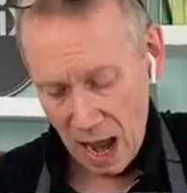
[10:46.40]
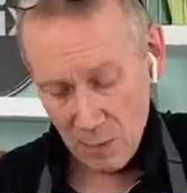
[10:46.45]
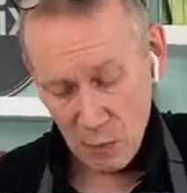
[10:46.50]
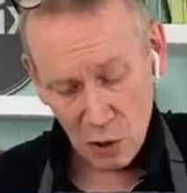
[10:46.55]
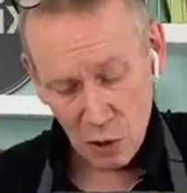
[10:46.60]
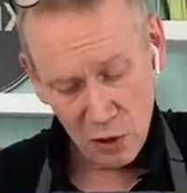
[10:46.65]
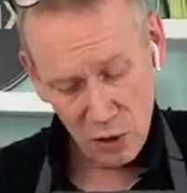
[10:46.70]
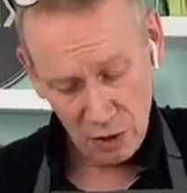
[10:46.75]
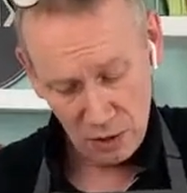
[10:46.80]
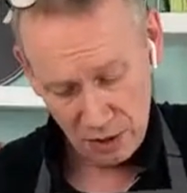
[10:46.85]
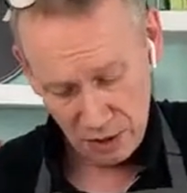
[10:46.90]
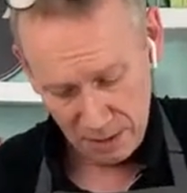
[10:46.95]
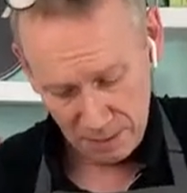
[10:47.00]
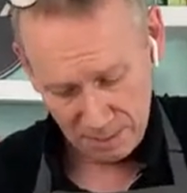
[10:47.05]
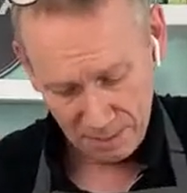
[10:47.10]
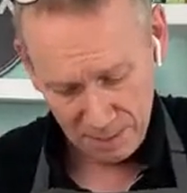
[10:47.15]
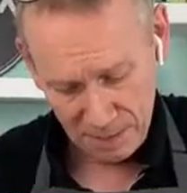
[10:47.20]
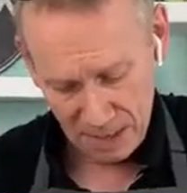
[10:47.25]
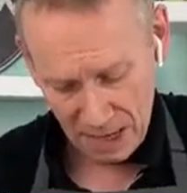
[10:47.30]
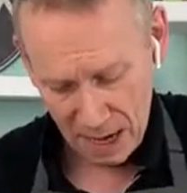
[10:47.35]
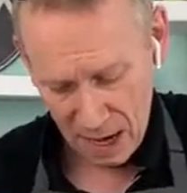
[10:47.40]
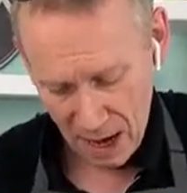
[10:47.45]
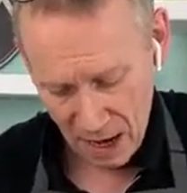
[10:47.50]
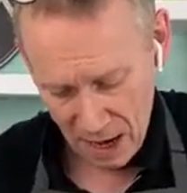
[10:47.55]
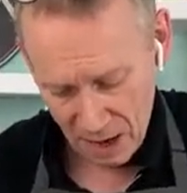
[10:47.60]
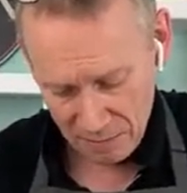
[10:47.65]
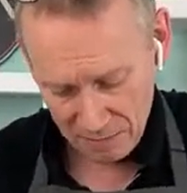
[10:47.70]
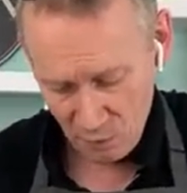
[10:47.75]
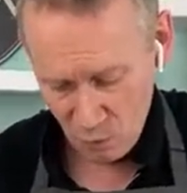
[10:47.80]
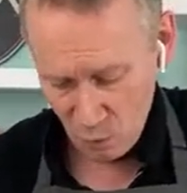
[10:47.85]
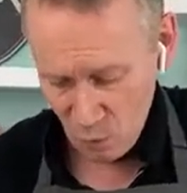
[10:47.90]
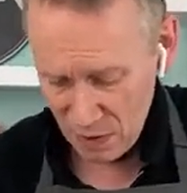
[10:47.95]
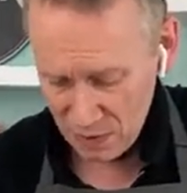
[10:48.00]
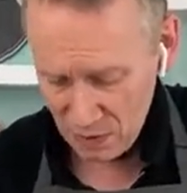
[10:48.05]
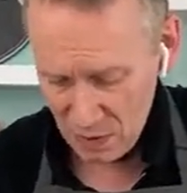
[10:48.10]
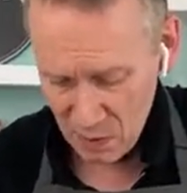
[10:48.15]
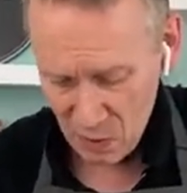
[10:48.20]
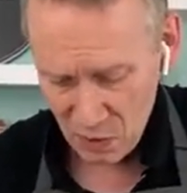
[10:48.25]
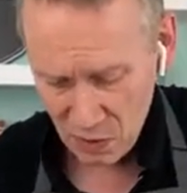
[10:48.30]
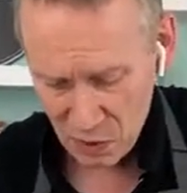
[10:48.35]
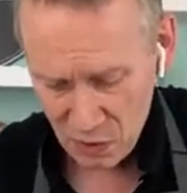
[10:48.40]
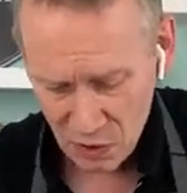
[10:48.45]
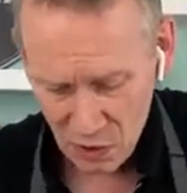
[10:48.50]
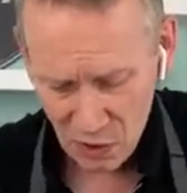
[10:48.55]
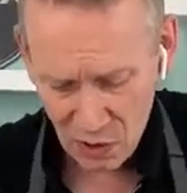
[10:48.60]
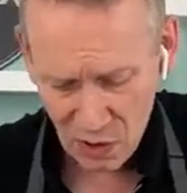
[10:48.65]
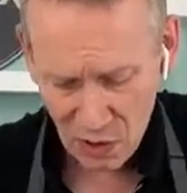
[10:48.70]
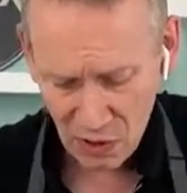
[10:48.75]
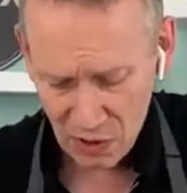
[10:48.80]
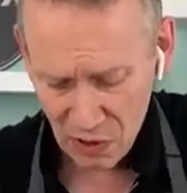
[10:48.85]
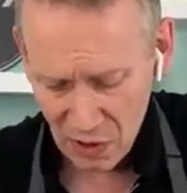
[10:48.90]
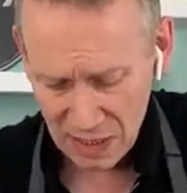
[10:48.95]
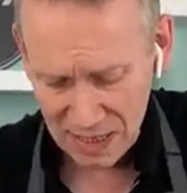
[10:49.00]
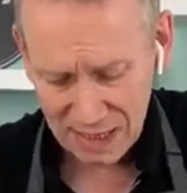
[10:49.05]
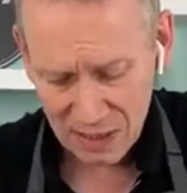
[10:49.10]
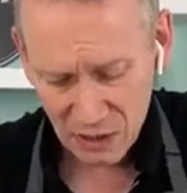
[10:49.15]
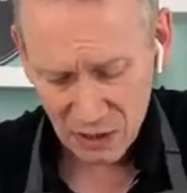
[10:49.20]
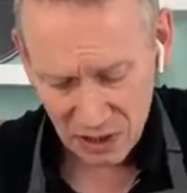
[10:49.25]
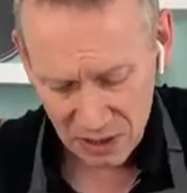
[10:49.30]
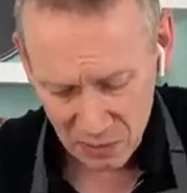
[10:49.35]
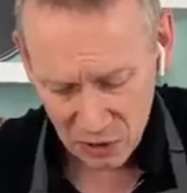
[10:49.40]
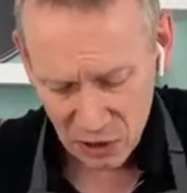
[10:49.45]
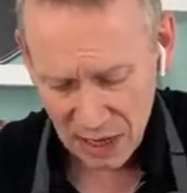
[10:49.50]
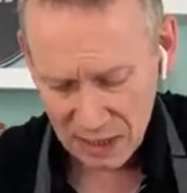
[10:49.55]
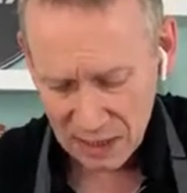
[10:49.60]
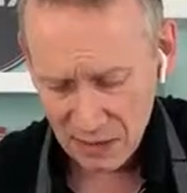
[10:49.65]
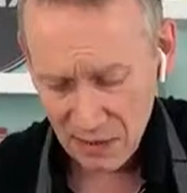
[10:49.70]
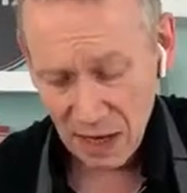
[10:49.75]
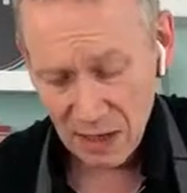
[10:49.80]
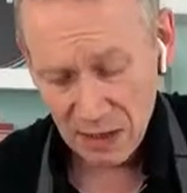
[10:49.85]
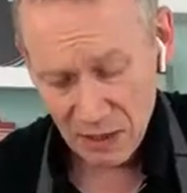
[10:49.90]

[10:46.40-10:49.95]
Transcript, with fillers: I'm a cook. Do you enjoy uh, Whether cooking? I'm a good cook or not is subjective.